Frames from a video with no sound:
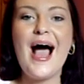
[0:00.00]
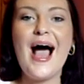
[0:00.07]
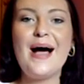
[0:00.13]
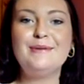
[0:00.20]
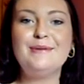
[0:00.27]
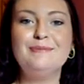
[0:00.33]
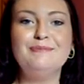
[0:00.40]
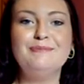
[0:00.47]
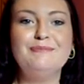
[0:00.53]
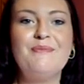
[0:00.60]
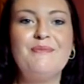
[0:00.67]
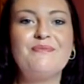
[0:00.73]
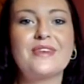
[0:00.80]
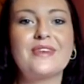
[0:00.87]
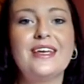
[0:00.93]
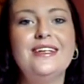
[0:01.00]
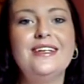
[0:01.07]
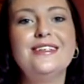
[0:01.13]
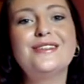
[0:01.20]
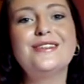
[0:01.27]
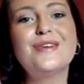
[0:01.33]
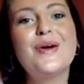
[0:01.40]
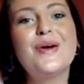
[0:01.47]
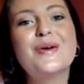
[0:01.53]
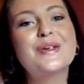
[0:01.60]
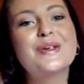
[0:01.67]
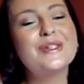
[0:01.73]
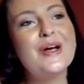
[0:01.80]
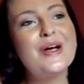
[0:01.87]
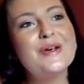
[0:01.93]
um, it is so
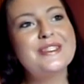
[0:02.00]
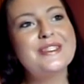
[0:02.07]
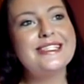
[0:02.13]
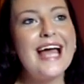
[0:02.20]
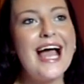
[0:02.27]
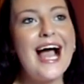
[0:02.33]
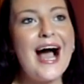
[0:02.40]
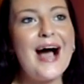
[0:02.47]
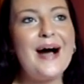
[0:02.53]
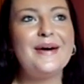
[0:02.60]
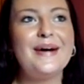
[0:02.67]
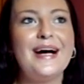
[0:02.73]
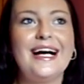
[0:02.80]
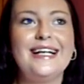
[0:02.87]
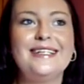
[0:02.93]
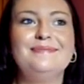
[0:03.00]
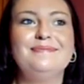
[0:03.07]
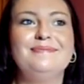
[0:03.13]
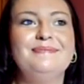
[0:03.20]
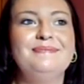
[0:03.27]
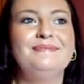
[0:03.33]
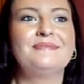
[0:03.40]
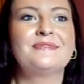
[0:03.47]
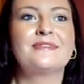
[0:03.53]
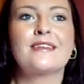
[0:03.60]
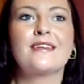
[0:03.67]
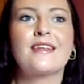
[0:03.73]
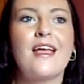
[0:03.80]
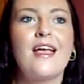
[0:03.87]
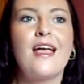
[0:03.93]
close now. Um,
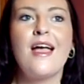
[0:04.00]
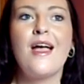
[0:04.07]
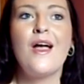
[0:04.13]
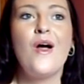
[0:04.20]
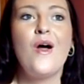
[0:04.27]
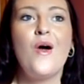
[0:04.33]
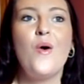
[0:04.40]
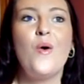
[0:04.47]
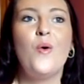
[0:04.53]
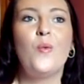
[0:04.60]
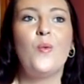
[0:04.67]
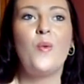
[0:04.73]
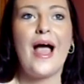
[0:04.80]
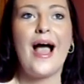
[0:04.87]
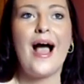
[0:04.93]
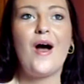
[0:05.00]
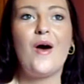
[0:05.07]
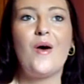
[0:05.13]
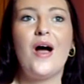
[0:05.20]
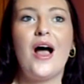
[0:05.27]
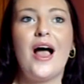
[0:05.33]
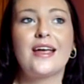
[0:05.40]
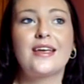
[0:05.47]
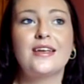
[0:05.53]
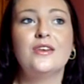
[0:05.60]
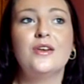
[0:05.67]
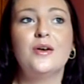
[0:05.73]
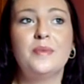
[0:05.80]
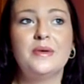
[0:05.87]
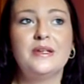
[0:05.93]
wow, I
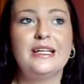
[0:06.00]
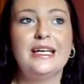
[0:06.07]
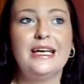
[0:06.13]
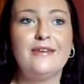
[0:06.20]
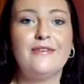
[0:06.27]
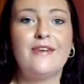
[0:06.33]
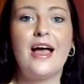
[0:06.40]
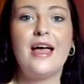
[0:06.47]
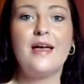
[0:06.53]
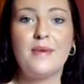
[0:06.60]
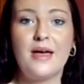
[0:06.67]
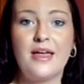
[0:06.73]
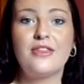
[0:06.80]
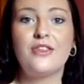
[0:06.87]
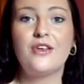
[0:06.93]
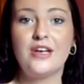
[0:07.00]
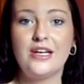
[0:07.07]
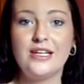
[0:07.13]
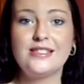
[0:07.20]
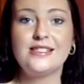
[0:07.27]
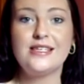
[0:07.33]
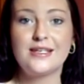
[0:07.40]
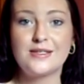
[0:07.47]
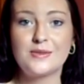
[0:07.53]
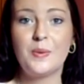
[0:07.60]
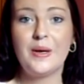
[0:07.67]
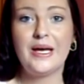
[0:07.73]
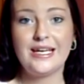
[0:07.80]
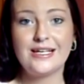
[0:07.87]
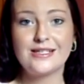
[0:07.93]
cannot believe I am at 36
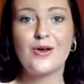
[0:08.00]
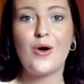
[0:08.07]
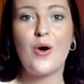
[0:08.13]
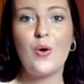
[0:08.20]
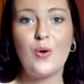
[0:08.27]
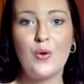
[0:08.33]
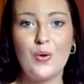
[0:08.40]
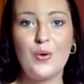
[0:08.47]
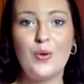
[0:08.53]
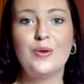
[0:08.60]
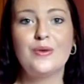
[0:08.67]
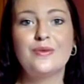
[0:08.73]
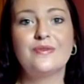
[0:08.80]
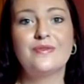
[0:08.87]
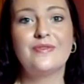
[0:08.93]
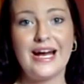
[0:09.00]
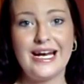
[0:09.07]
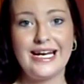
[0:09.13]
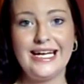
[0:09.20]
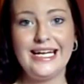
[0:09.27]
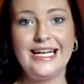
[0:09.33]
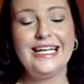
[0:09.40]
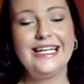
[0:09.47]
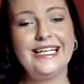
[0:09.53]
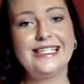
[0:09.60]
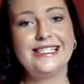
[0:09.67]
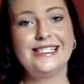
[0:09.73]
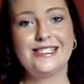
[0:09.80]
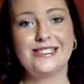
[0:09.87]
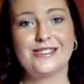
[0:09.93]
weeks already. It
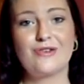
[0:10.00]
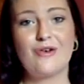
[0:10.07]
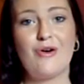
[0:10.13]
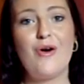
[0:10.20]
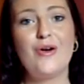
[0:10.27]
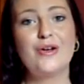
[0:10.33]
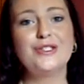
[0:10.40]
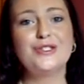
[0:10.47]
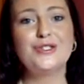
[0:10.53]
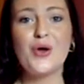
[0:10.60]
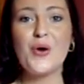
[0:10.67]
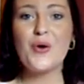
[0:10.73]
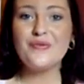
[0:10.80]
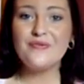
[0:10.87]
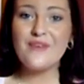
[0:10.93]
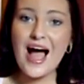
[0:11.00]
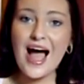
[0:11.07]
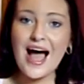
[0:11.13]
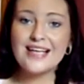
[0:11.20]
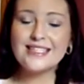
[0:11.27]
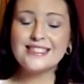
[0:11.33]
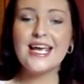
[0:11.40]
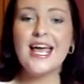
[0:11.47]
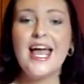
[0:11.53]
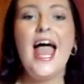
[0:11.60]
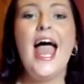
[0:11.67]
has just gone so fast.